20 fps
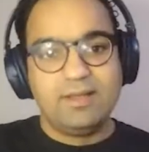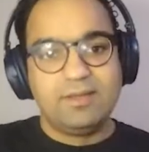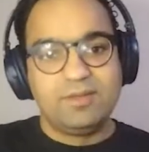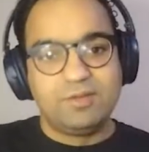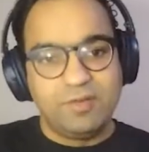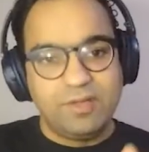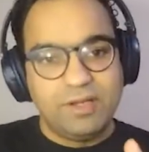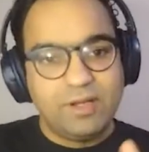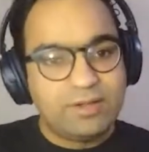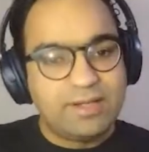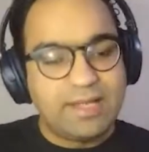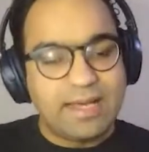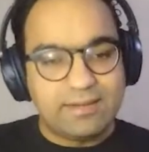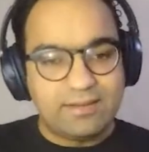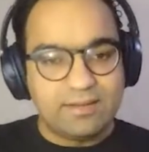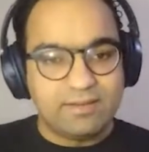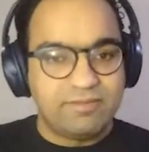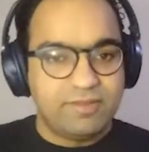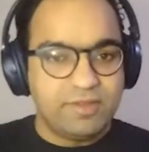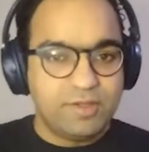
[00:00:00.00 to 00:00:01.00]
So we looked
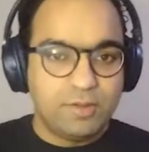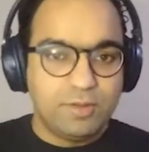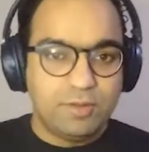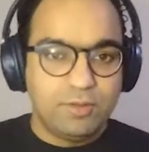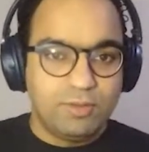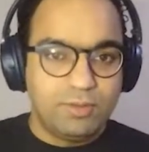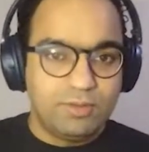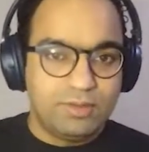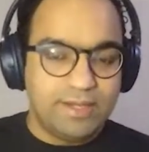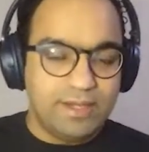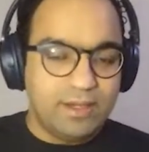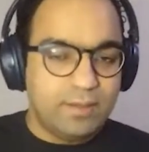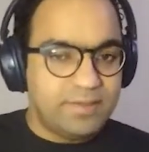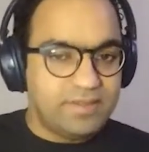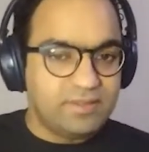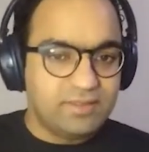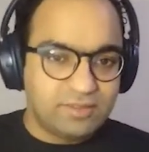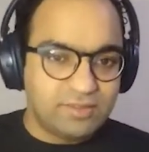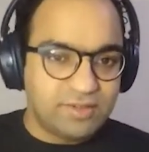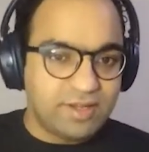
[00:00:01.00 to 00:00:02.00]
at a few data
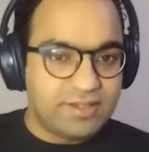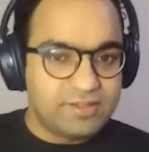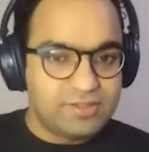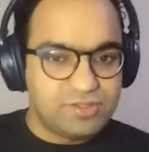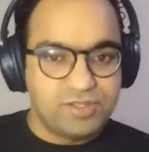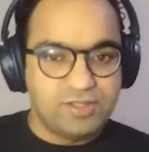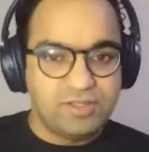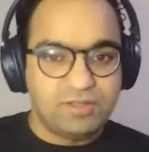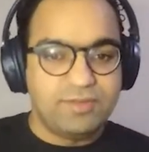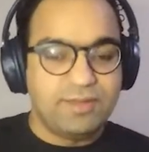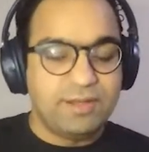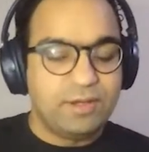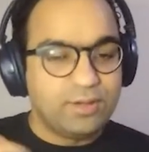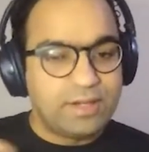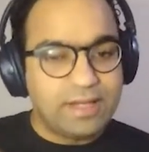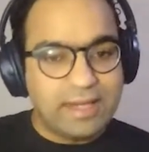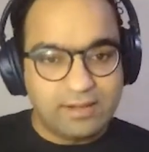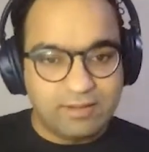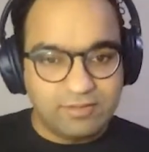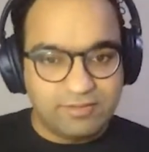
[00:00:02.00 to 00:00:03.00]
mixing strategies. We
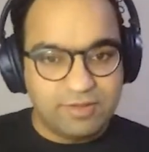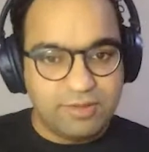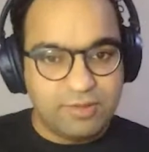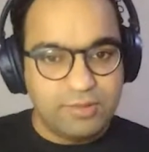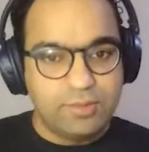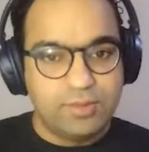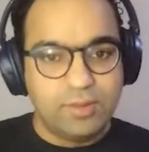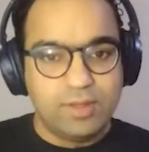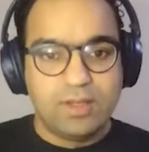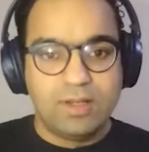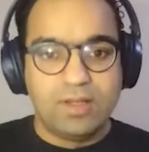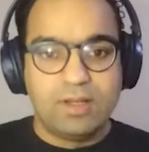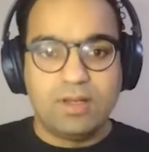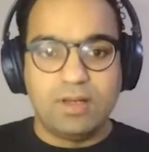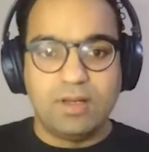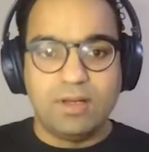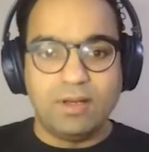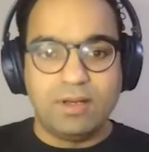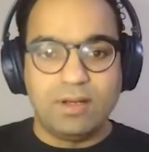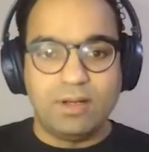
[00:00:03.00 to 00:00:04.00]
looked at a few
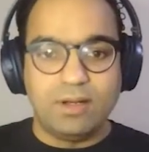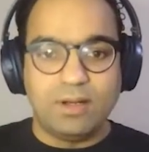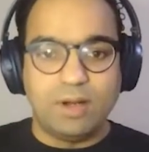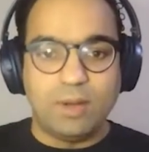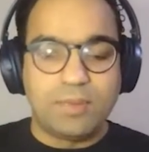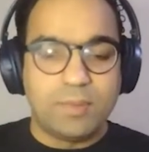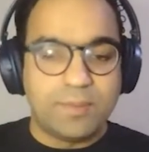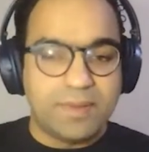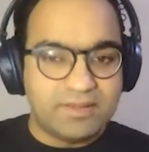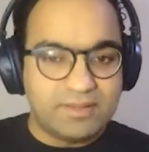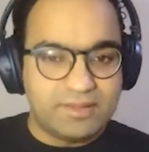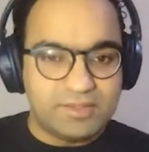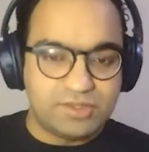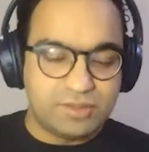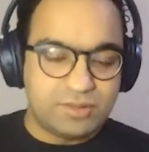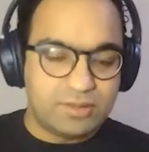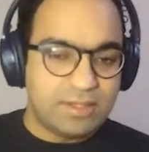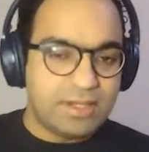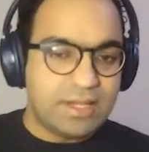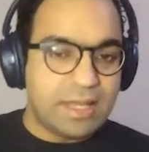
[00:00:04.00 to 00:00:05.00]

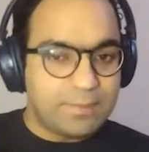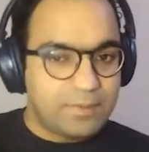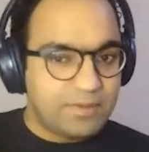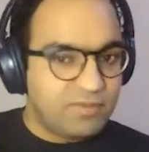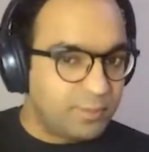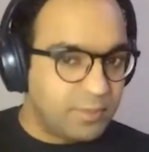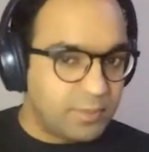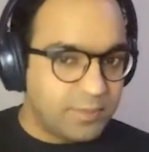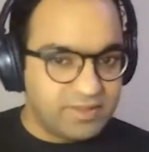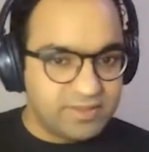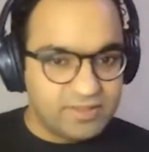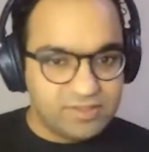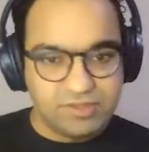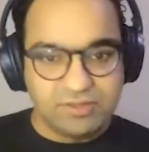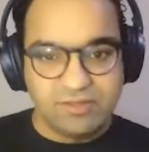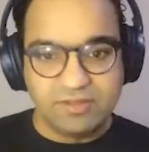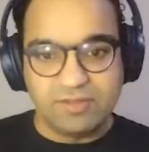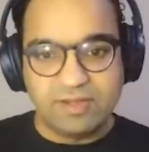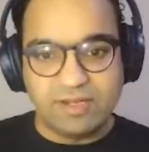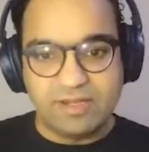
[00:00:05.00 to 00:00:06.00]
adaptive
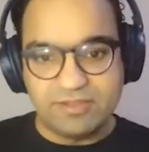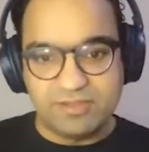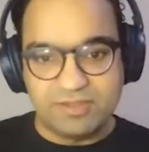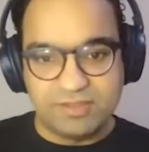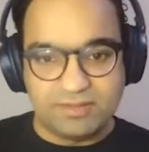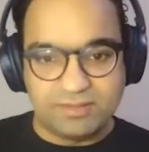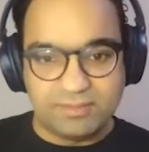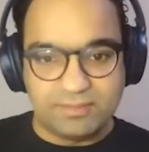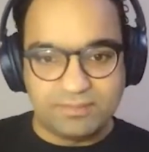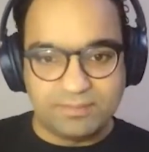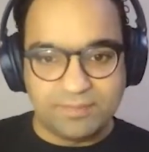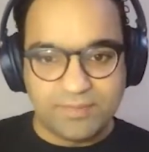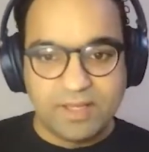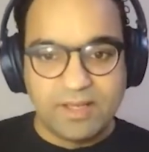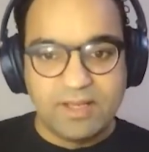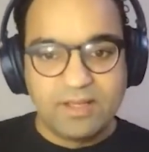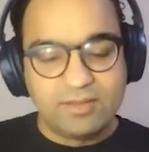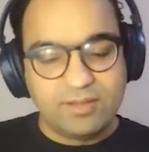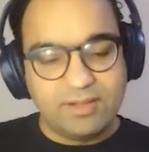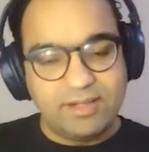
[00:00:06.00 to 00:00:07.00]
optimization strategies.
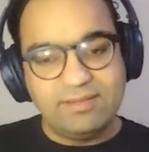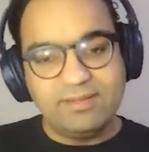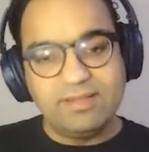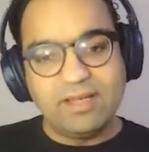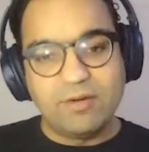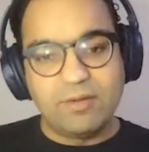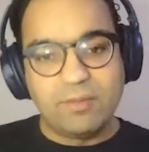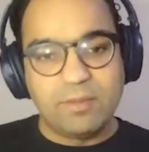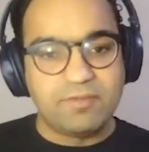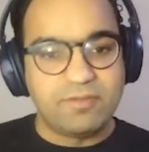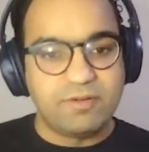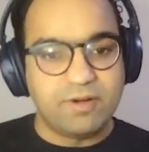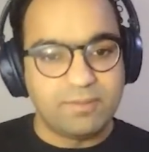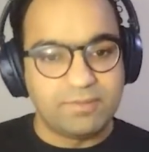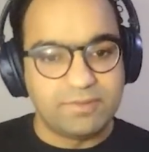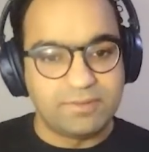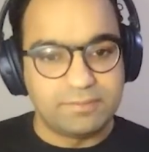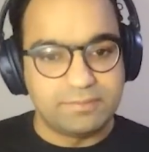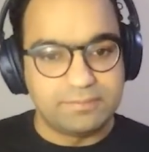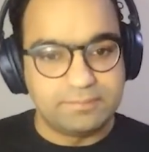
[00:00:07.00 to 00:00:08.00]
So let's see how it
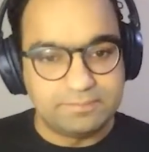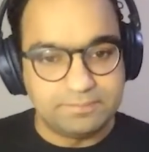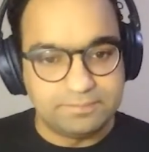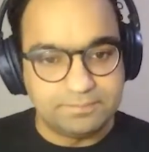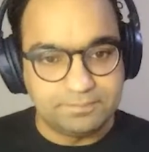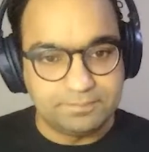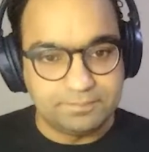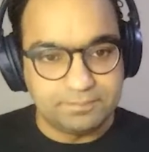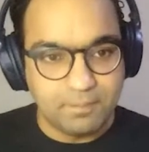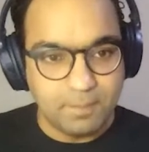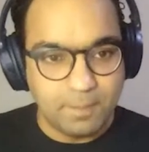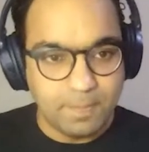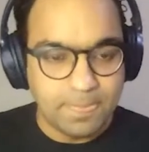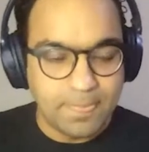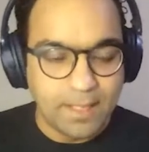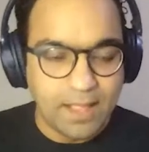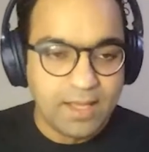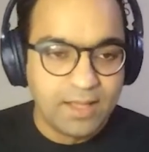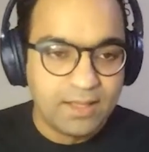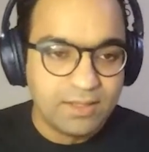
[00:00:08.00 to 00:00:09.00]
performs.
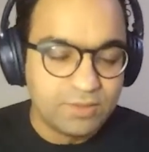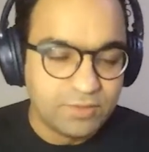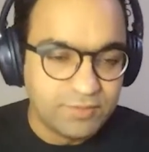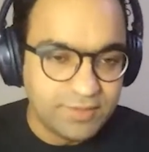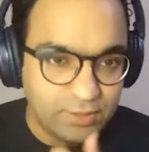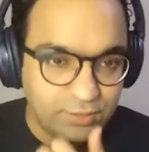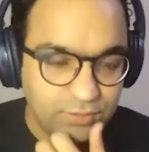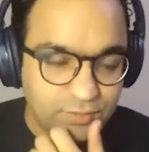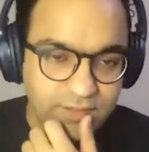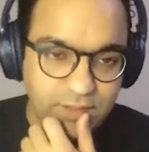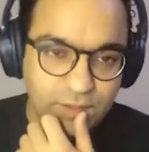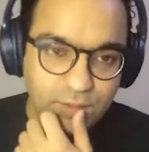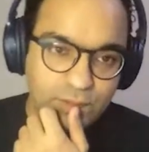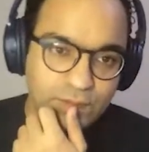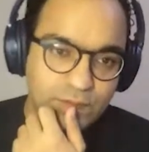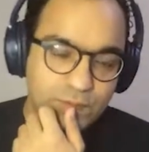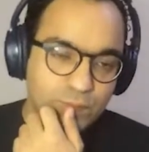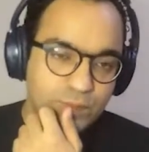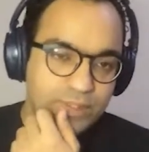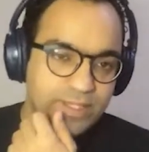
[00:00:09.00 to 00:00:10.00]
So we
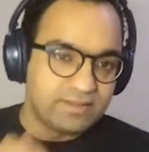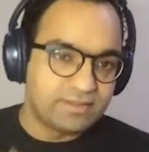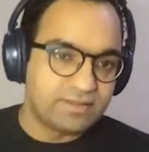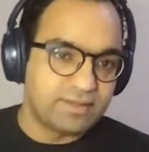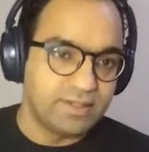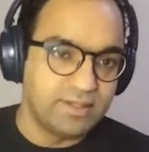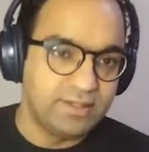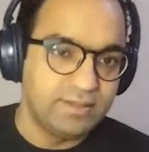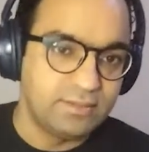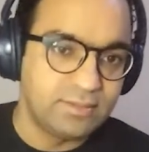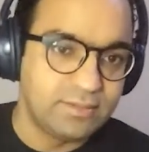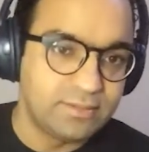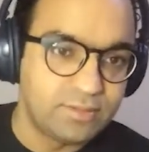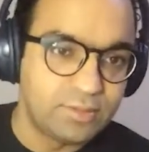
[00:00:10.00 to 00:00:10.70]
do two case studies.